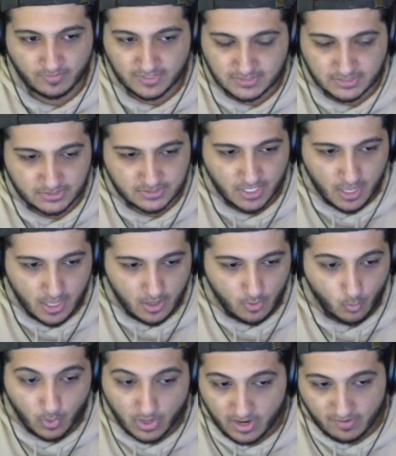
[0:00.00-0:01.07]
And that's just
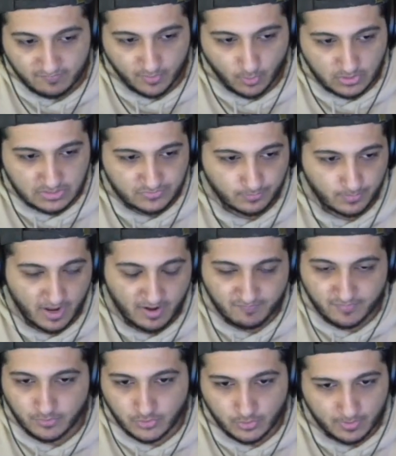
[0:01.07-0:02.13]
what I've noticed from
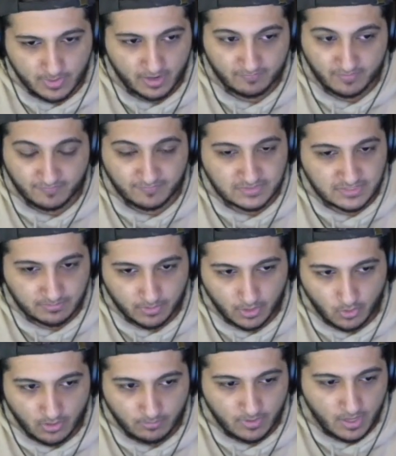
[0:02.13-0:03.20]
every YouTuber that I've ever seen
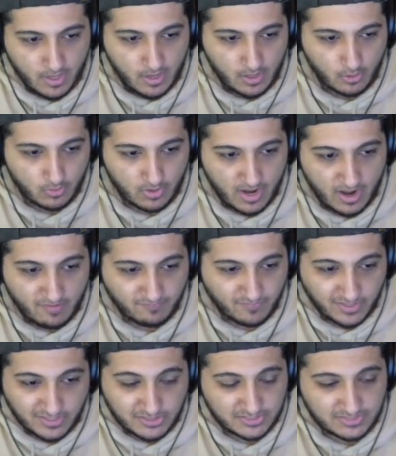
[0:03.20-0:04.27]
blow up, or
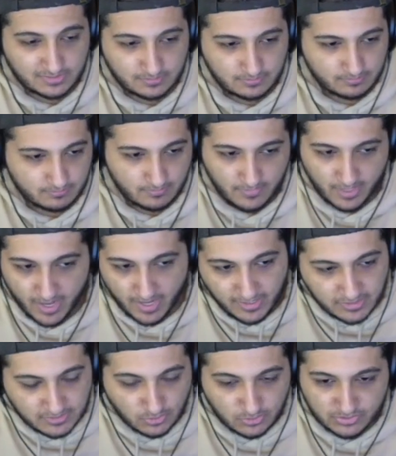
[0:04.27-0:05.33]
every just
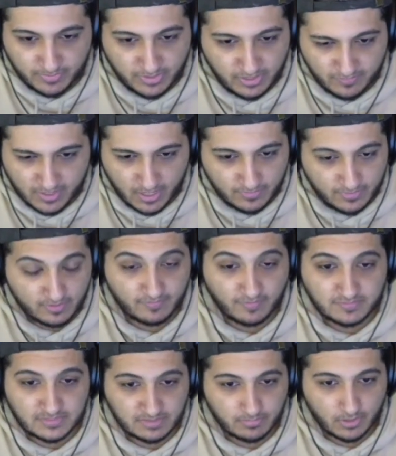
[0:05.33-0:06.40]
any social media account that I've
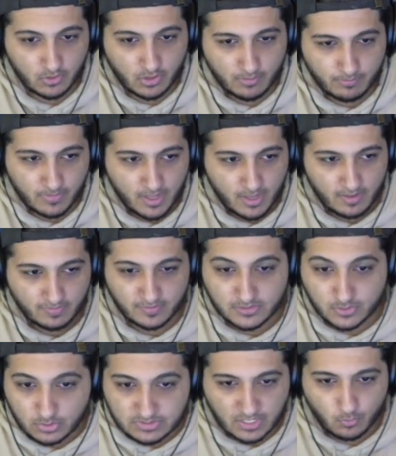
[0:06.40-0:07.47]
ever seen blow up. There's
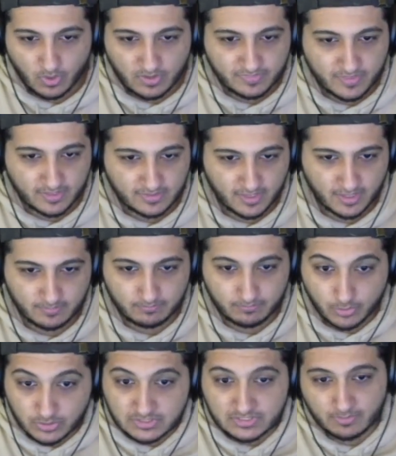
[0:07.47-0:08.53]
always that one thing that
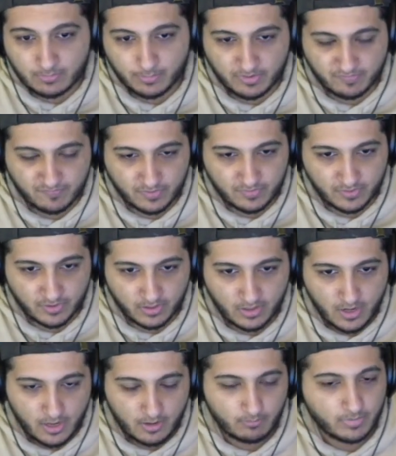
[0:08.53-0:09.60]
pushed them a bit further,
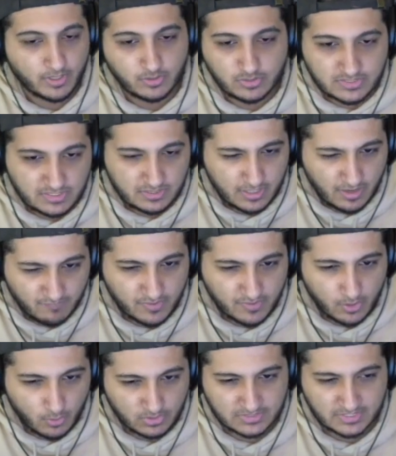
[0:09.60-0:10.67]
but you just never
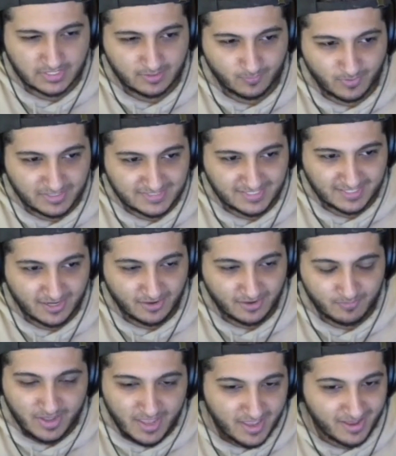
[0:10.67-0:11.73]
know what's gonna, when it's going to
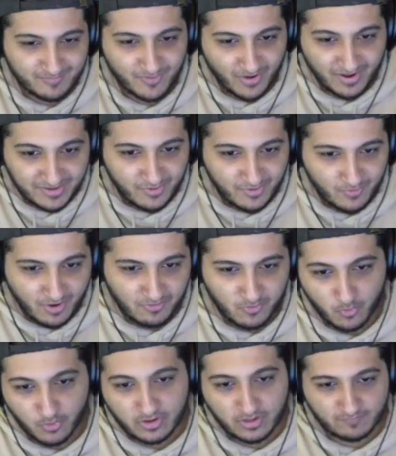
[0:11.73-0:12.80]
come. And bro, I know how
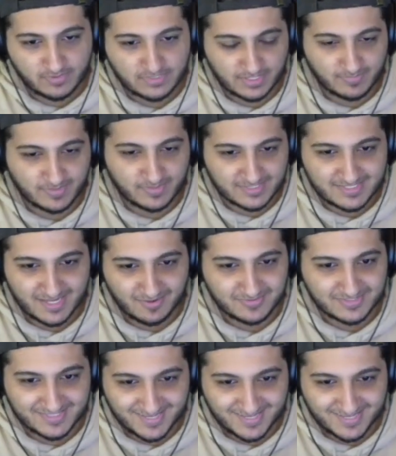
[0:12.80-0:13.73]
corny of a tip this sounds.